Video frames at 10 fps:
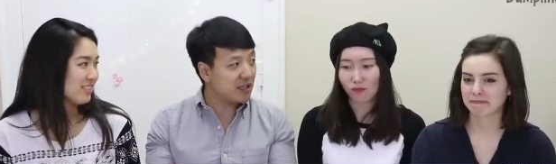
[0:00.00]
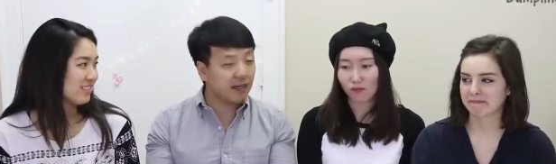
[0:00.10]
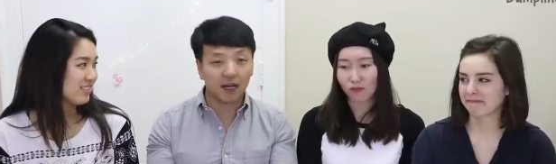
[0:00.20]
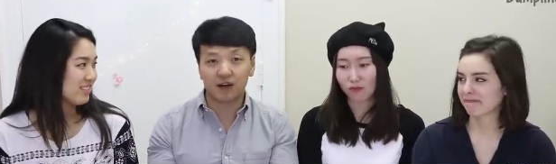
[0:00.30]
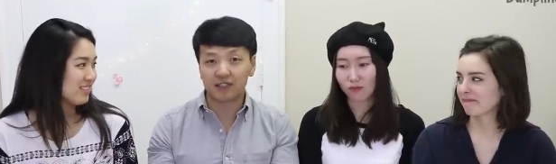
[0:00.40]

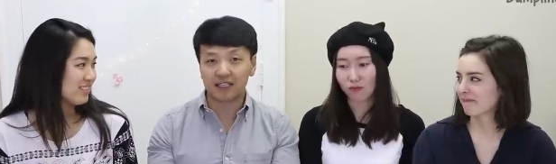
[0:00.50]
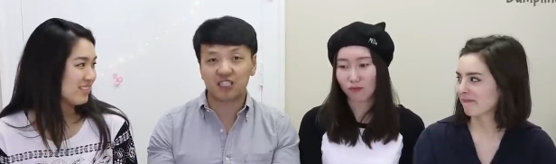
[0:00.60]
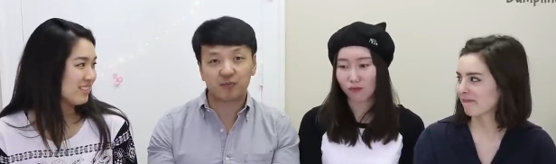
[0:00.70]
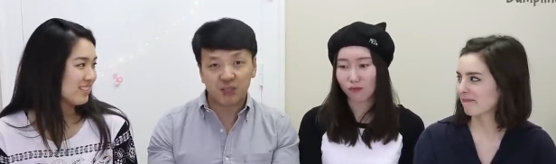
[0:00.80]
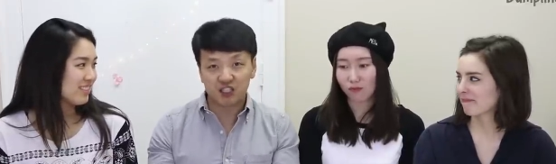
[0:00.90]
Speaker 1: like I was like
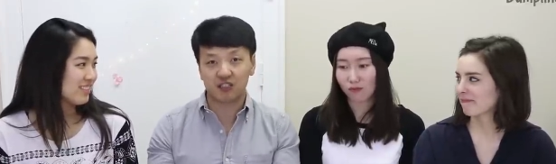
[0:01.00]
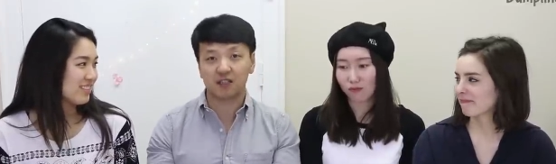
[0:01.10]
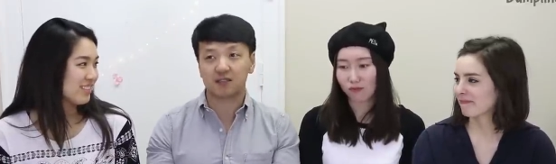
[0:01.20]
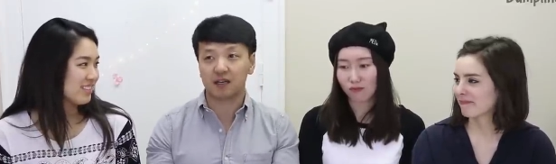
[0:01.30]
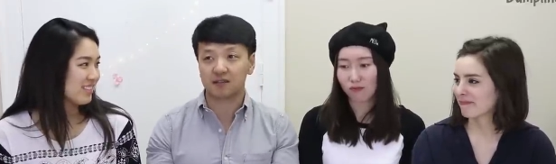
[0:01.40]

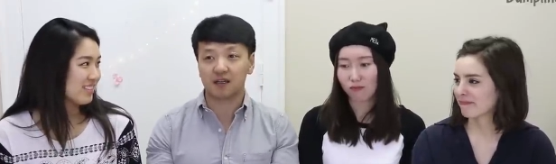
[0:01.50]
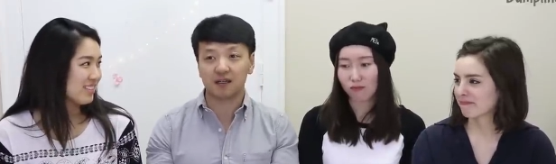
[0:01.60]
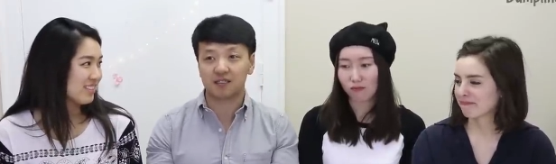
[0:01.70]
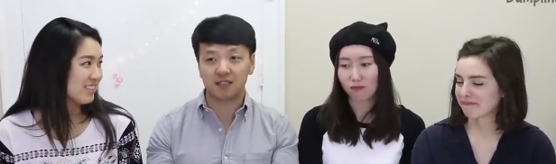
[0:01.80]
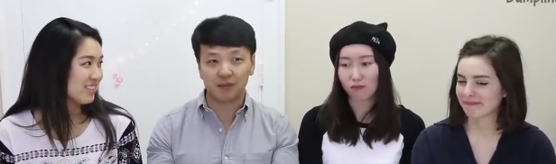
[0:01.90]
speechless. I was
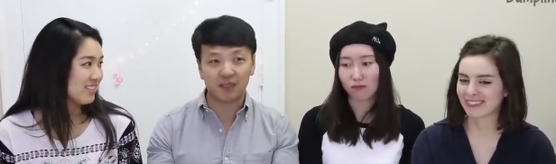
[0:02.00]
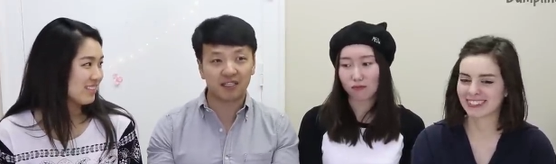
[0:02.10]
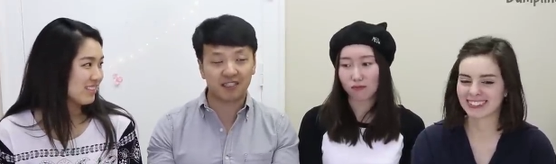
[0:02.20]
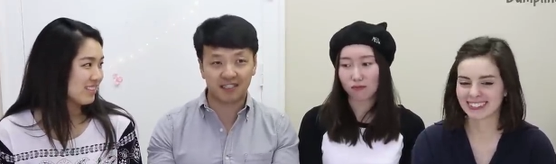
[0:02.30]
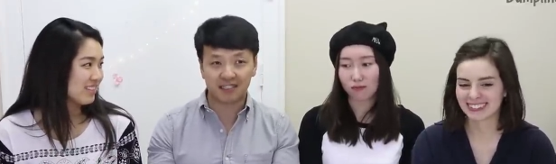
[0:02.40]
like, somebody
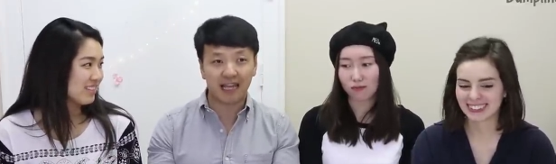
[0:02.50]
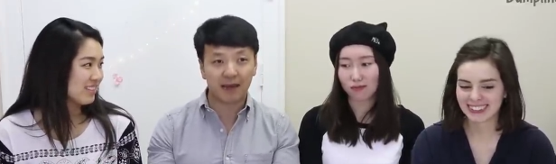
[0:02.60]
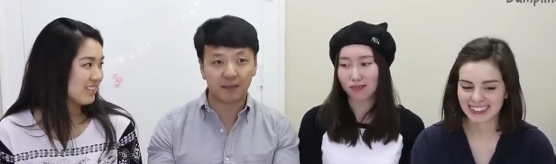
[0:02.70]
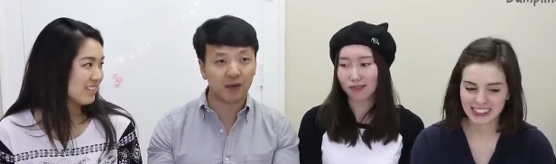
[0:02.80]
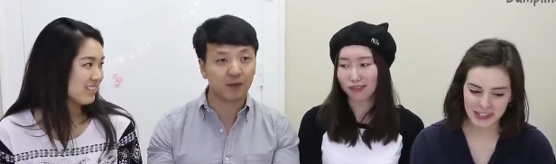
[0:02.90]

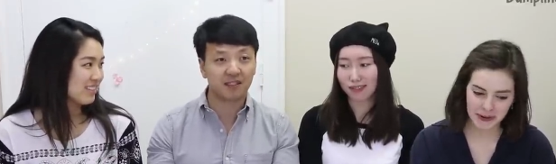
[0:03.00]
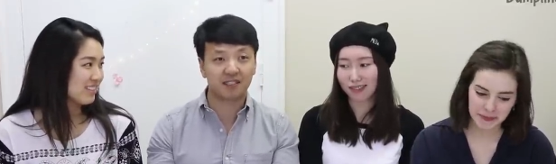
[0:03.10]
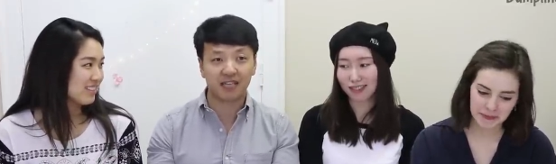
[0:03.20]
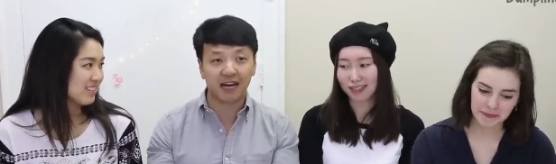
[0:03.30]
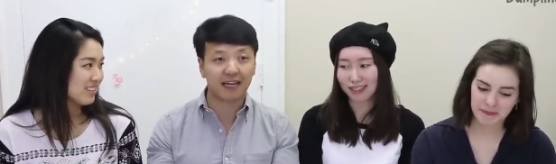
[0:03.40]
slapped me with
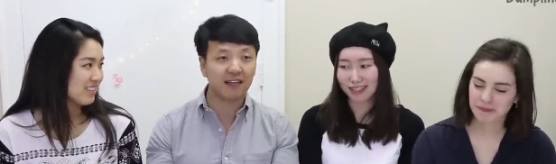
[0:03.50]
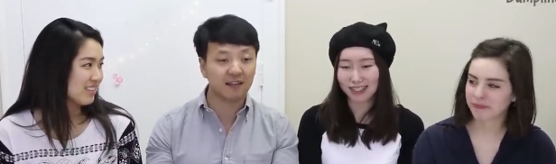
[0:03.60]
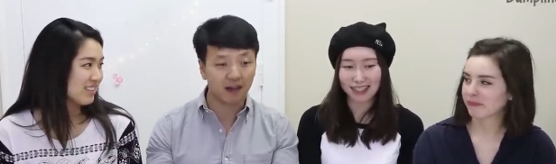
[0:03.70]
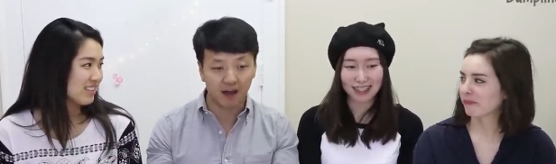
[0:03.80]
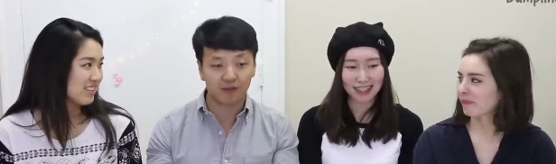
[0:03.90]
sake
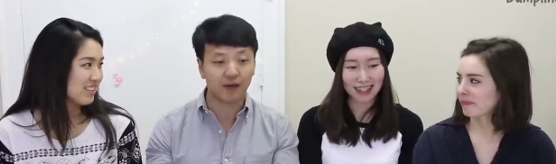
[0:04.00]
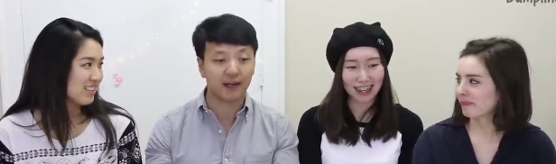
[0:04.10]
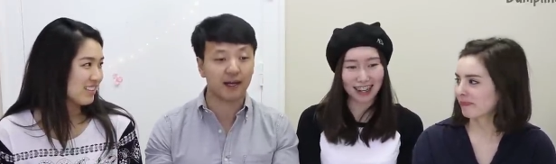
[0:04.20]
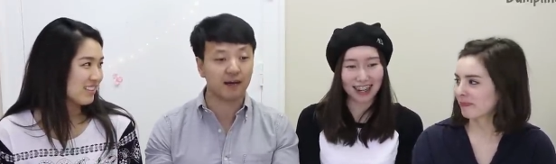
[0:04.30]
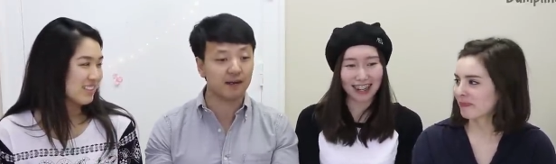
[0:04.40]
love
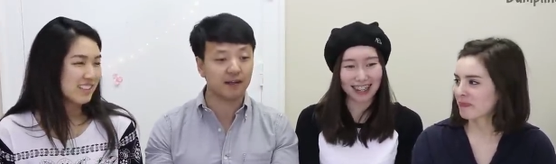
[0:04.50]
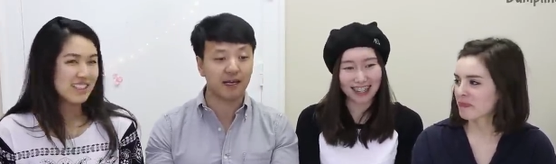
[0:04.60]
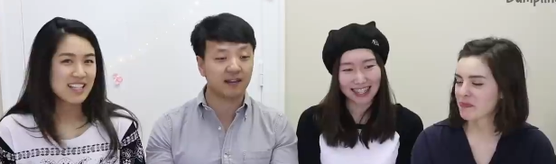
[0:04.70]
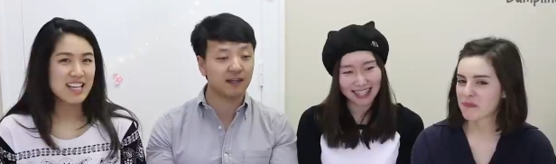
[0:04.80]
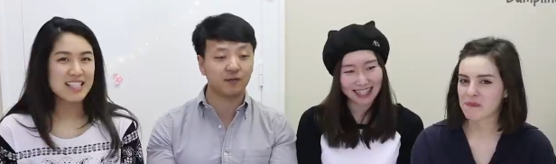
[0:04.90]
right now, and
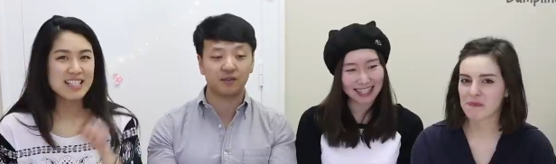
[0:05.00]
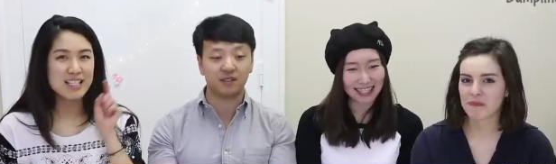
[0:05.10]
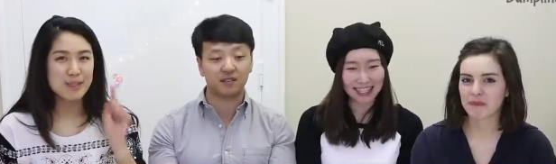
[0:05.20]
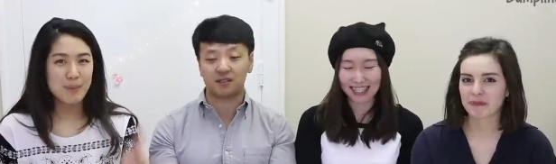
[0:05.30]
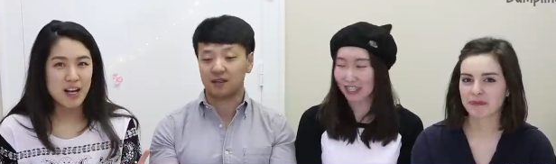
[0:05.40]
that thing was
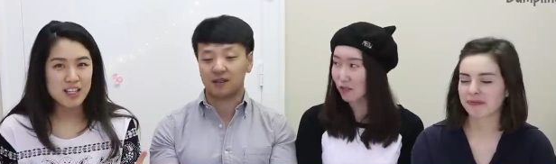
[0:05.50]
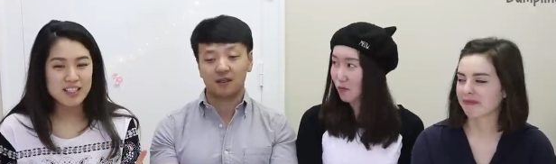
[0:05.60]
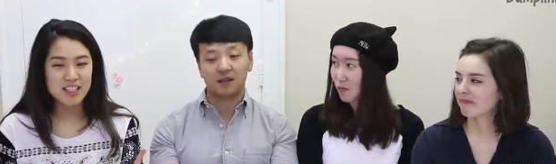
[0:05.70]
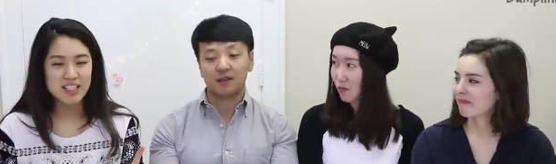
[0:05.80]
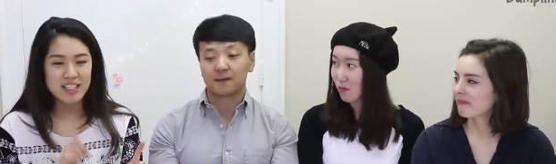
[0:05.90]
just
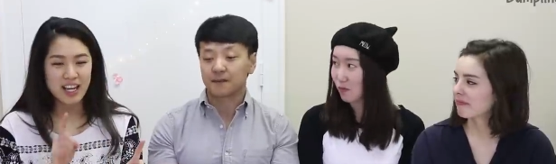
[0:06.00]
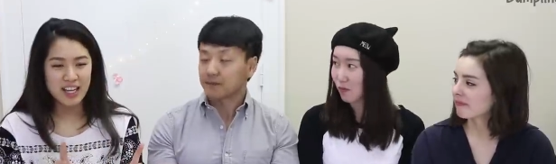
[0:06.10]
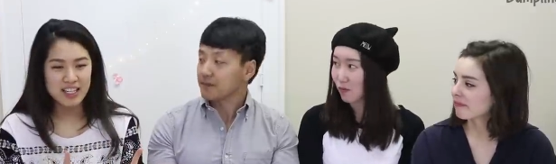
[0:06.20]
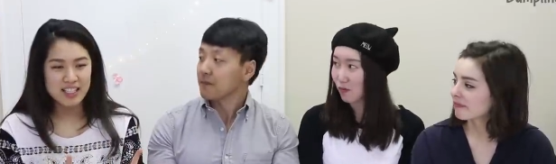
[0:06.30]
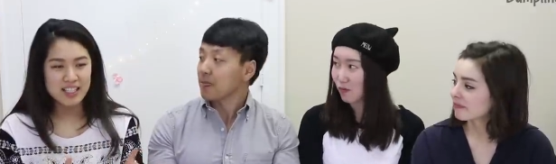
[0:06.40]
Speaker 2: smells and it
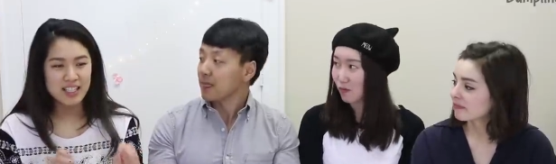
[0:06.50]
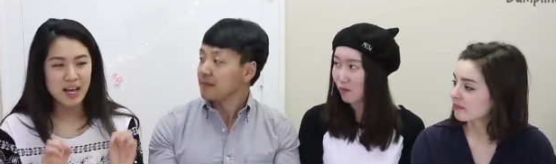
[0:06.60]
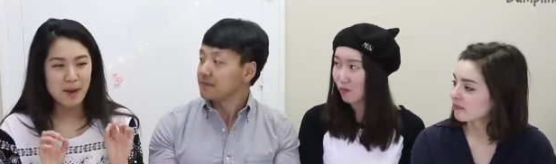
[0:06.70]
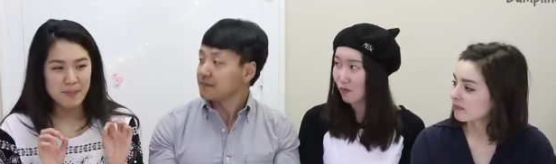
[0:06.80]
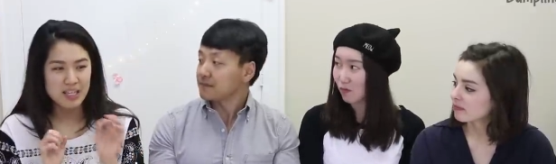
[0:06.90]
tastes
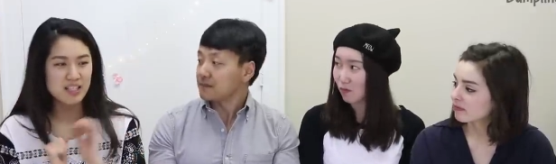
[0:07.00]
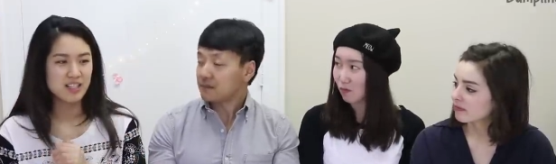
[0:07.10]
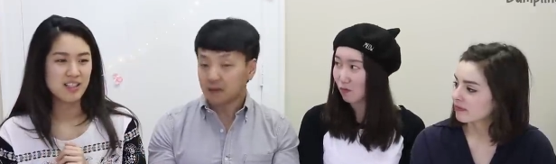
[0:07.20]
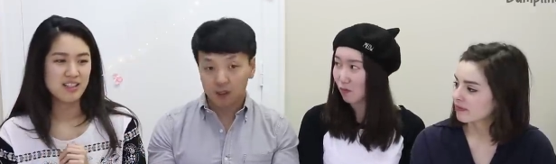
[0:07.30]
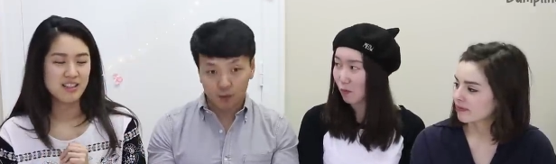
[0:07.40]

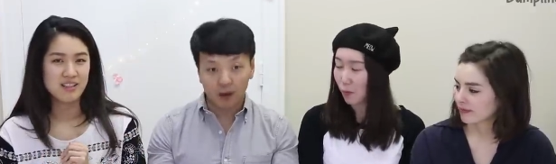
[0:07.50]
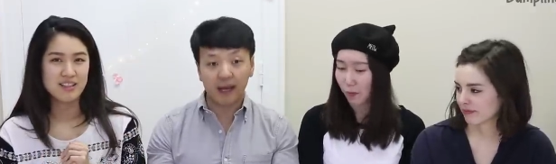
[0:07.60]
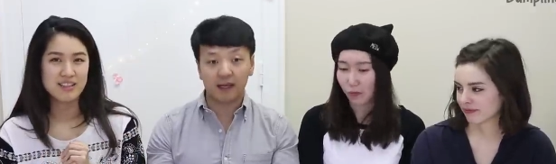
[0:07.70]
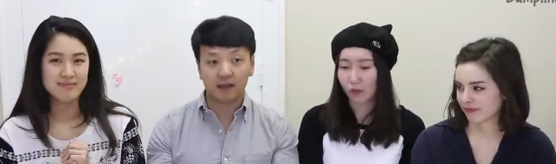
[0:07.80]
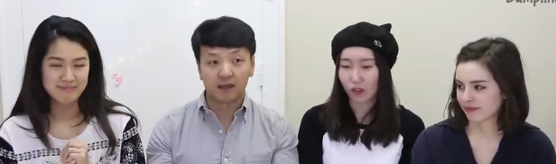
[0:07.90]
amazing.
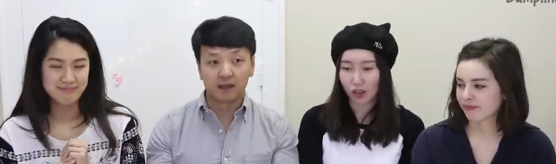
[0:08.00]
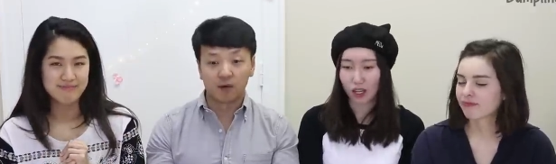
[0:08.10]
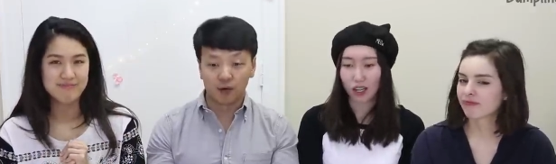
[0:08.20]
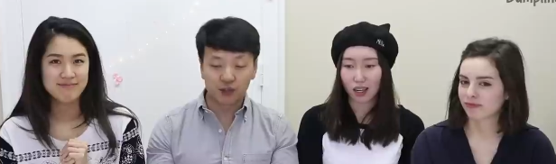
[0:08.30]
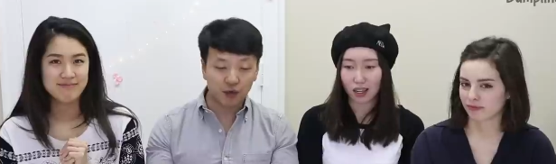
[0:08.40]
Speaker 1: Right.
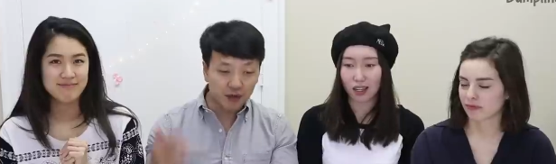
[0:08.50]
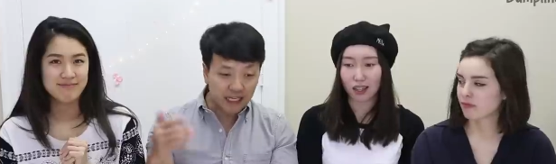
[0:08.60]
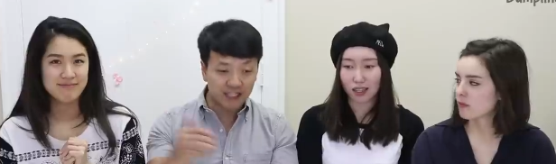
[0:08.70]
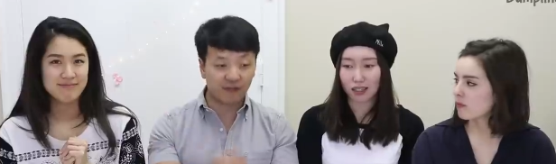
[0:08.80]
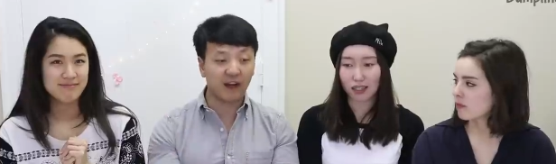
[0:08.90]
What was your
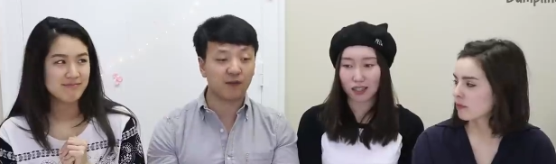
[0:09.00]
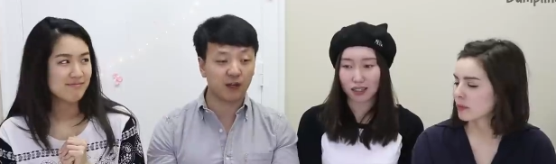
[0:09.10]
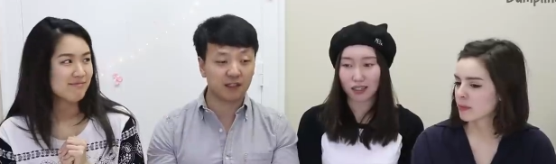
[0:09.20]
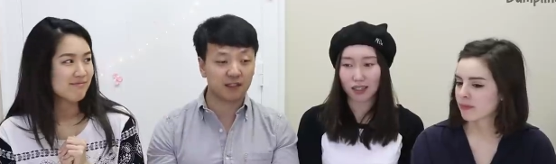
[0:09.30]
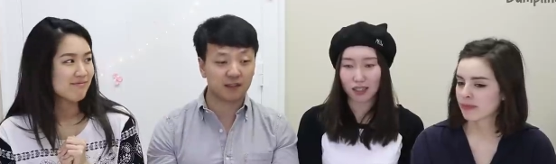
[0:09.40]
least
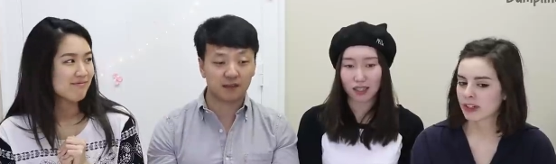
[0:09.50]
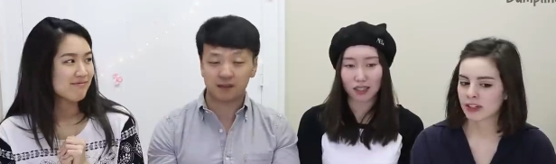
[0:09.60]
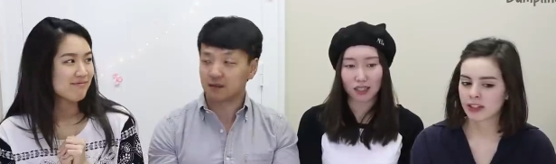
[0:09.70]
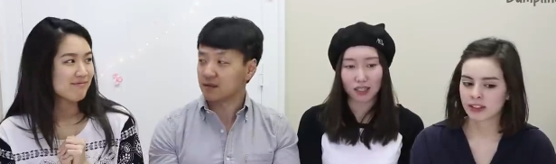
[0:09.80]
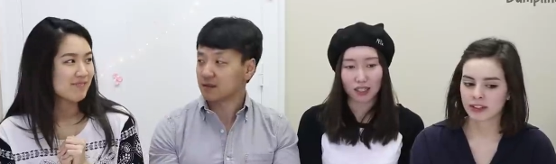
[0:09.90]
favorite?
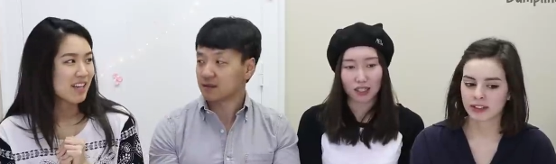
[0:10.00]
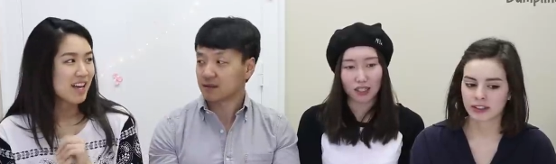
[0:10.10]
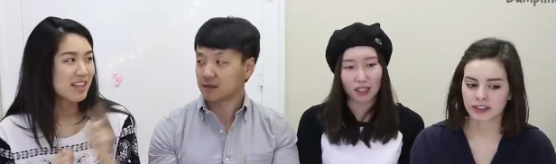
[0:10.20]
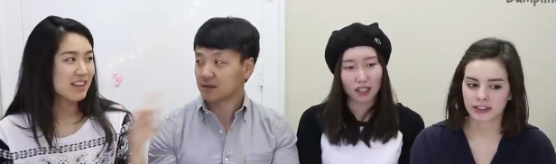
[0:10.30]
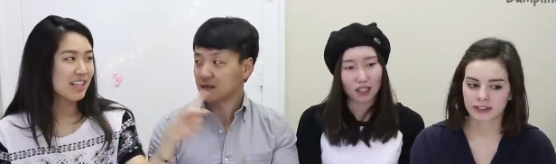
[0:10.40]
Speaker 2: Um... The